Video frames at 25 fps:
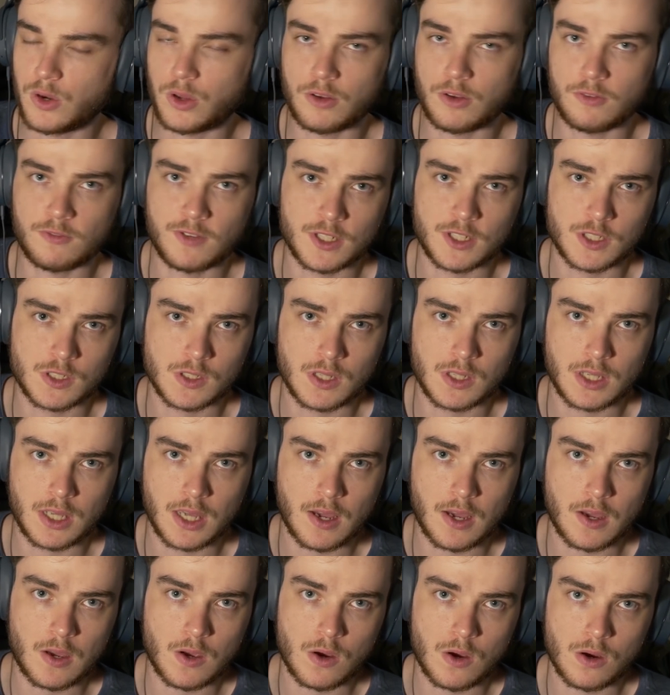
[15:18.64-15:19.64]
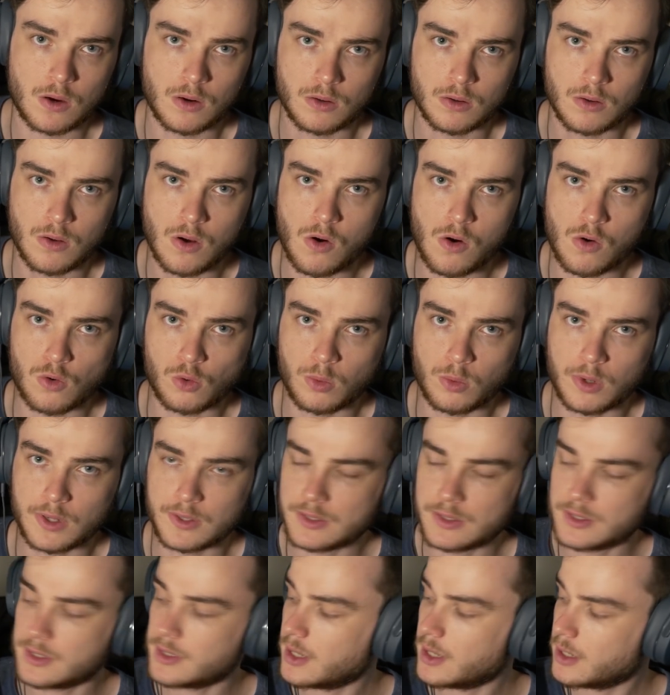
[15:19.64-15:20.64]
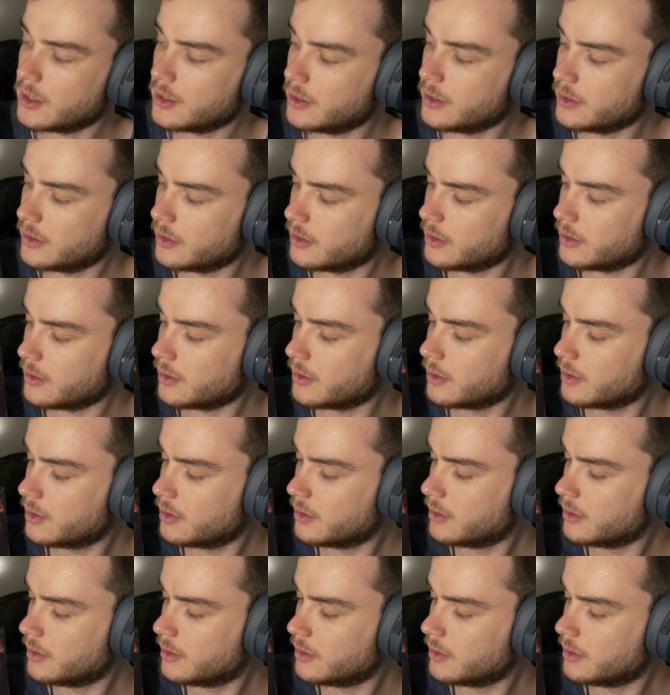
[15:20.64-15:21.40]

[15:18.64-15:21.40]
eventually KO old ones and that kind of thing.